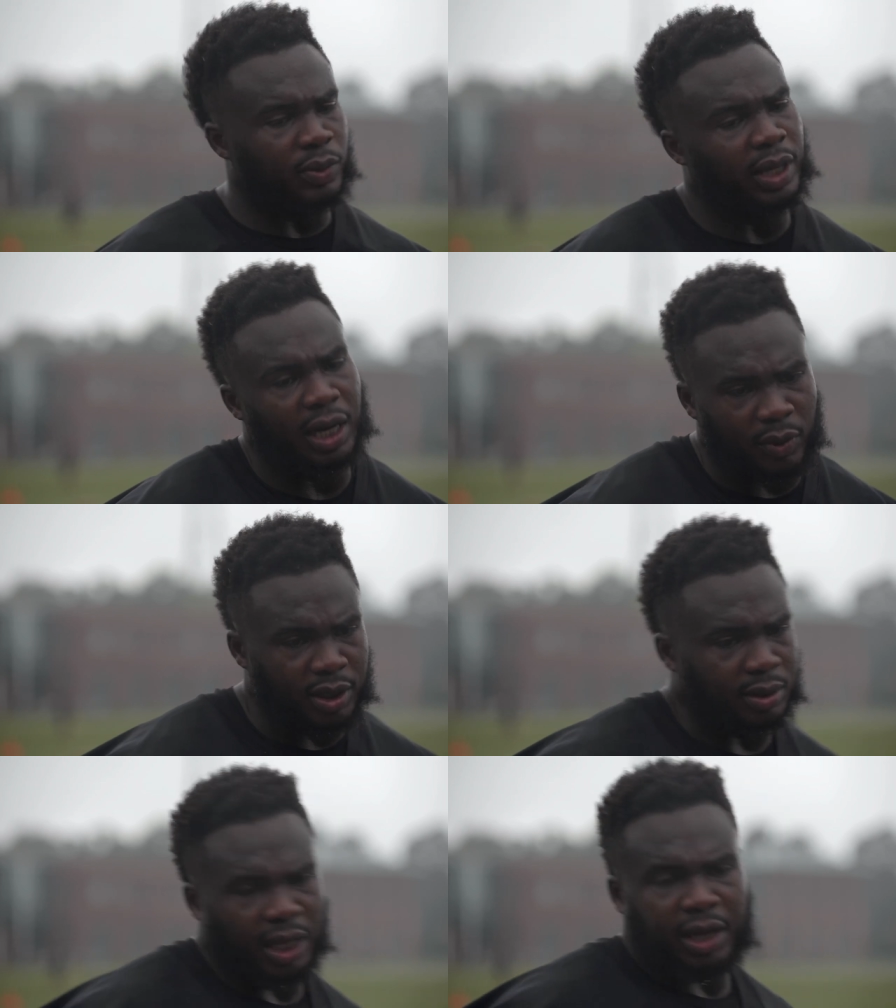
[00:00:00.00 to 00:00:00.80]
We got to
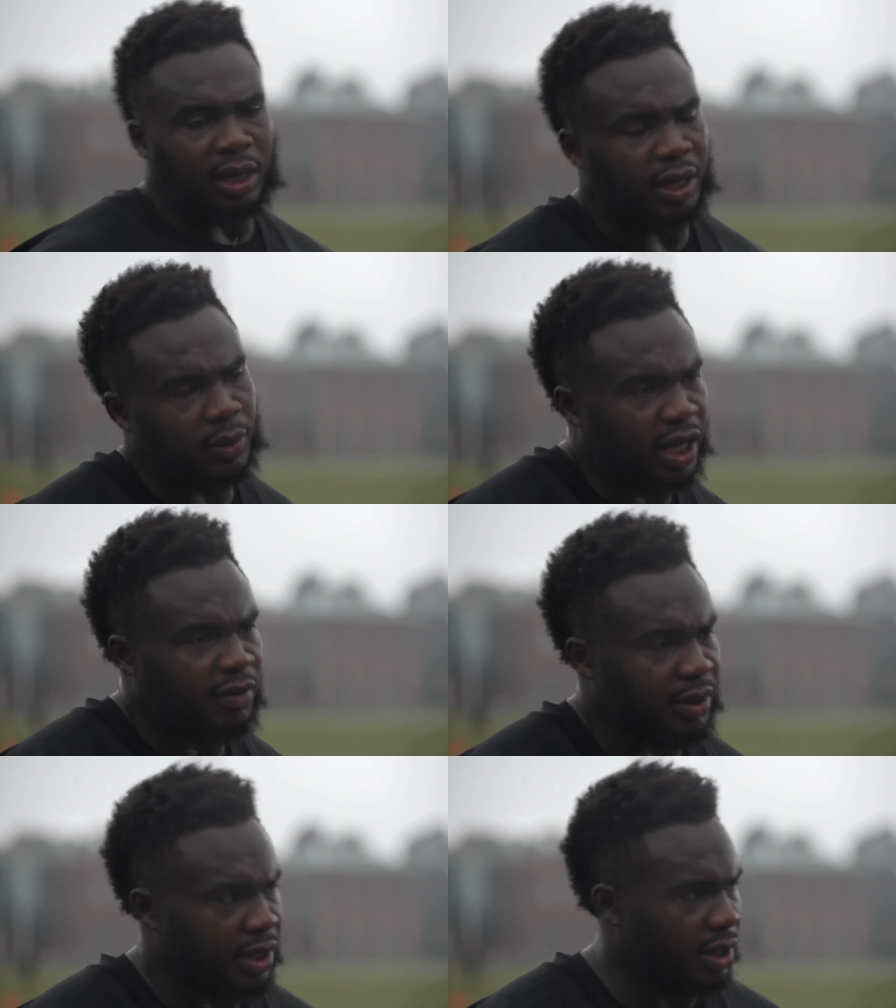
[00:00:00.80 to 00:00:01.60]
wait later like we
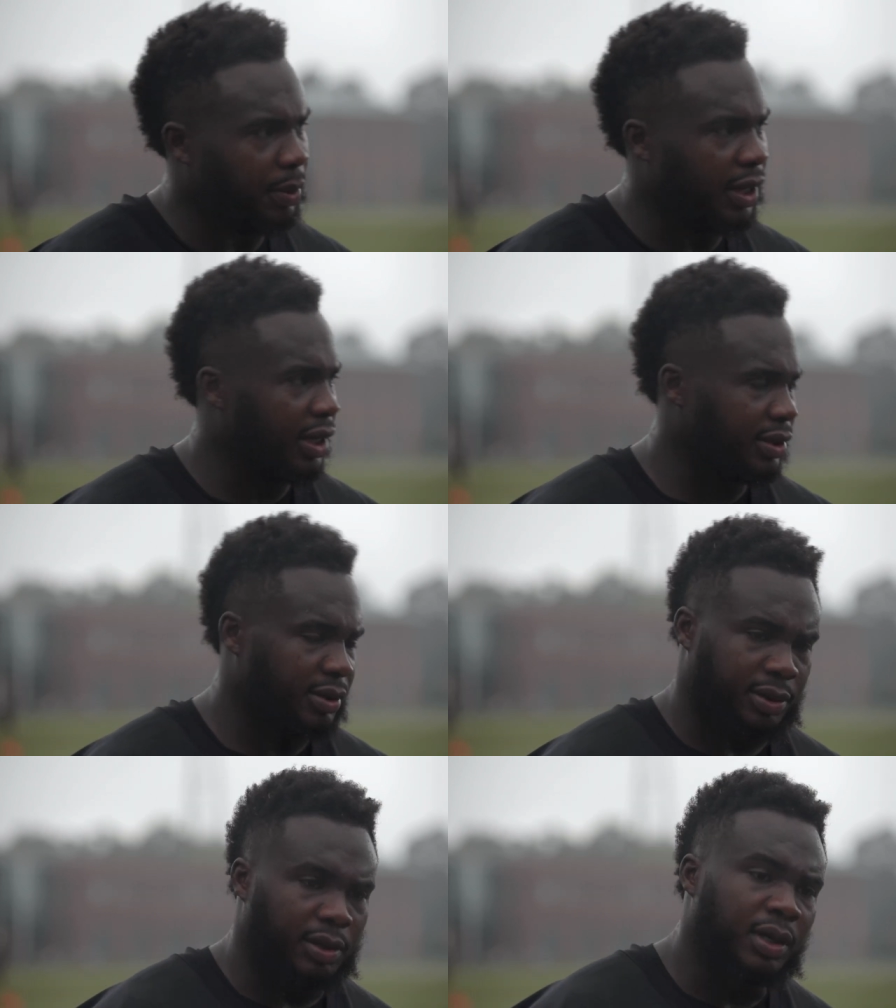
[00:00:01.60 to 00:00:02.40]
have been in the
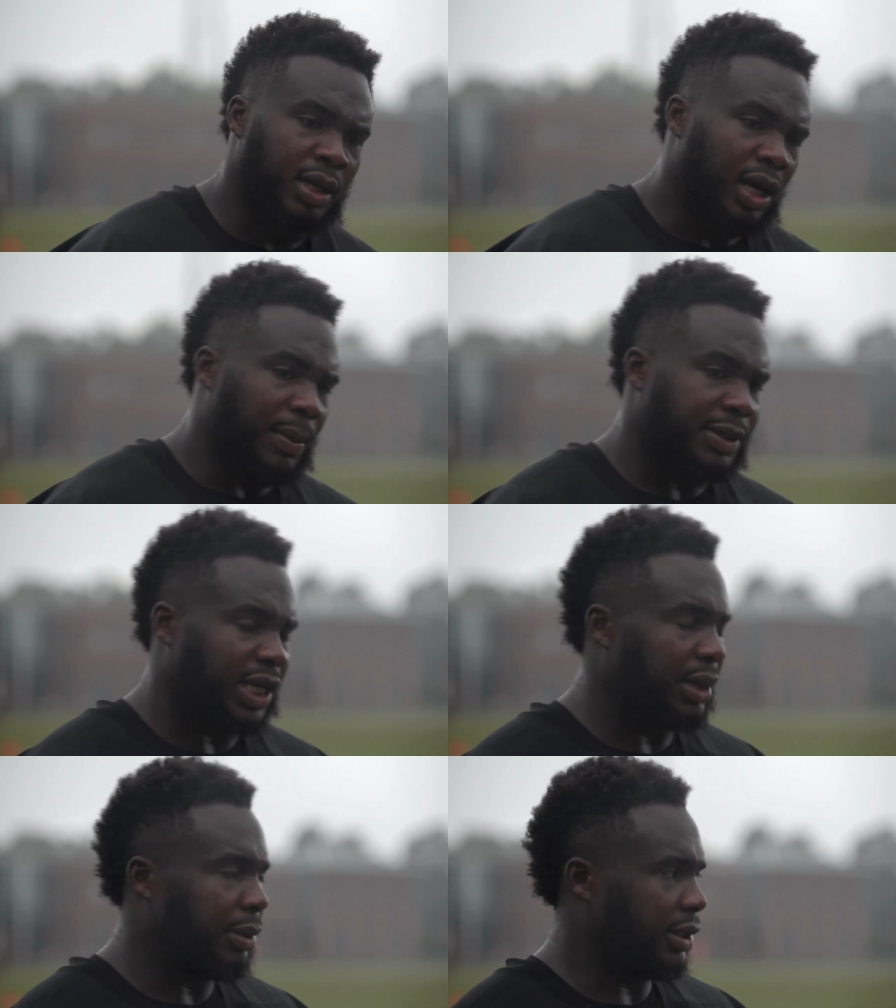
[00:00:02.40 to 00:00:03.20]
past, so I'm
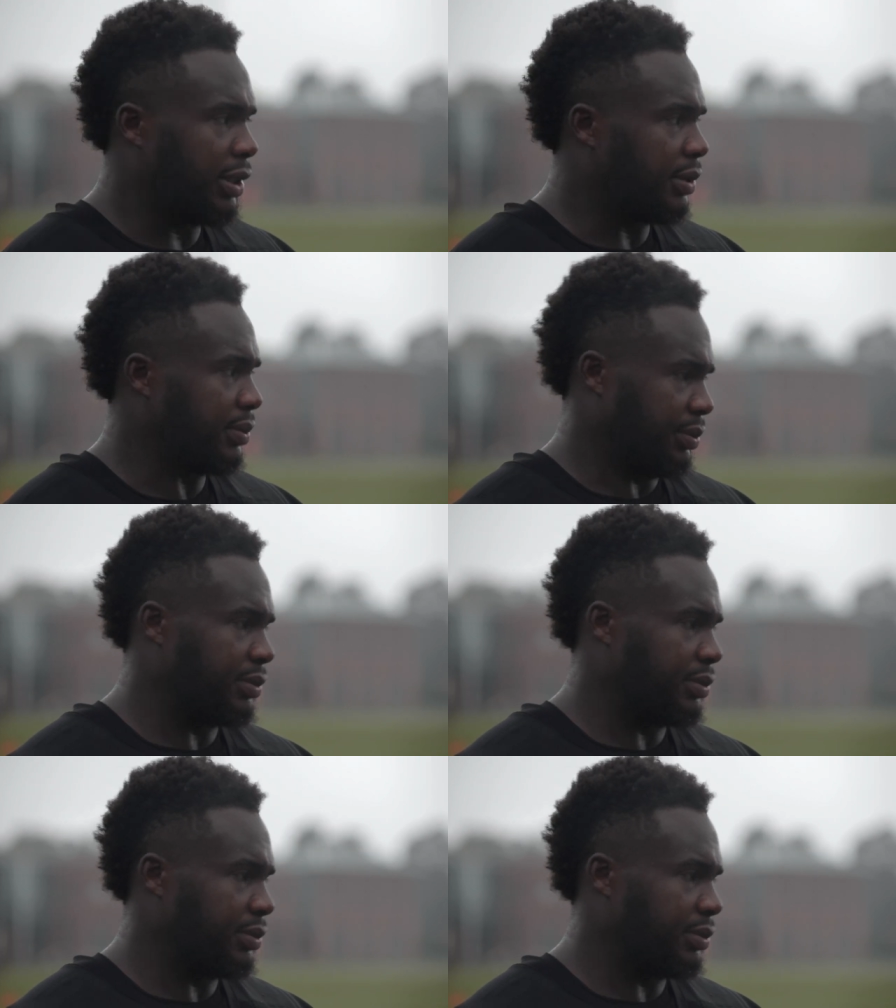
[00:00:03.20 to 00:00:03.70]
excited about that.